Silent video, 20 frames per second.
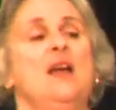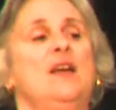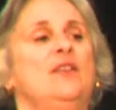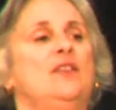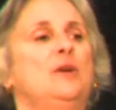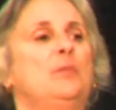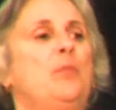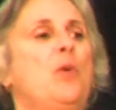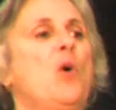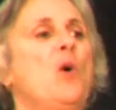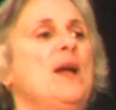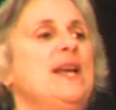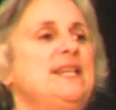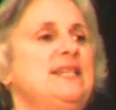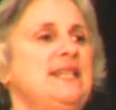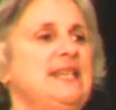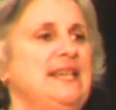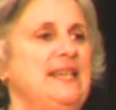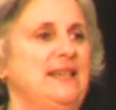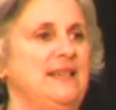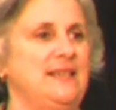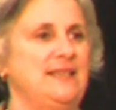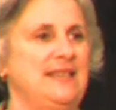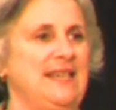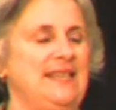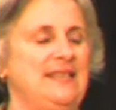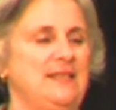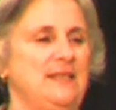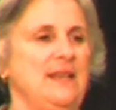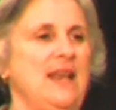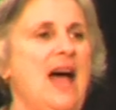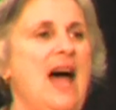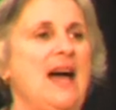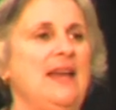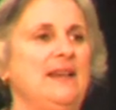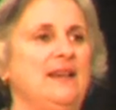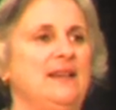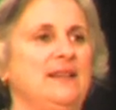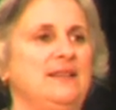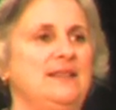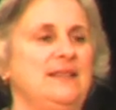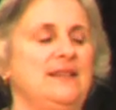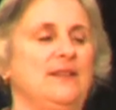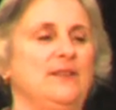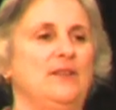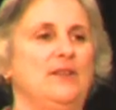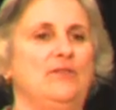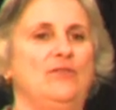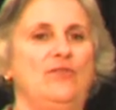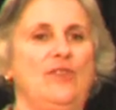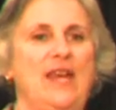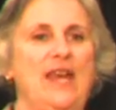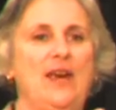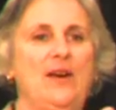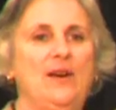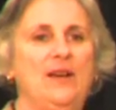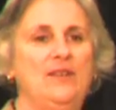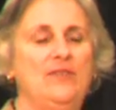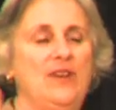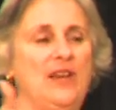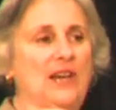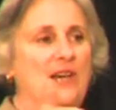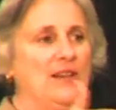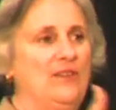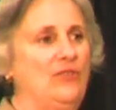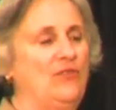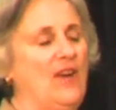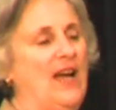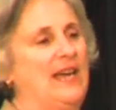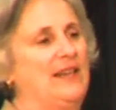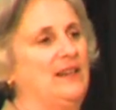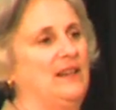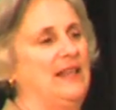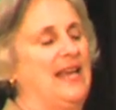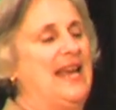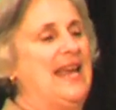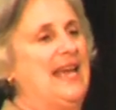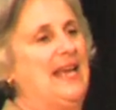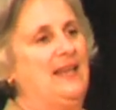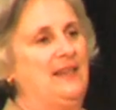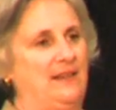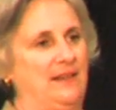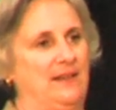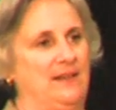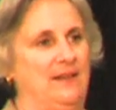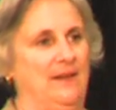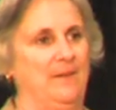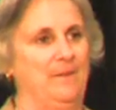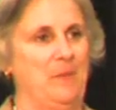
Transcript: The point is, it's not until the very, very final end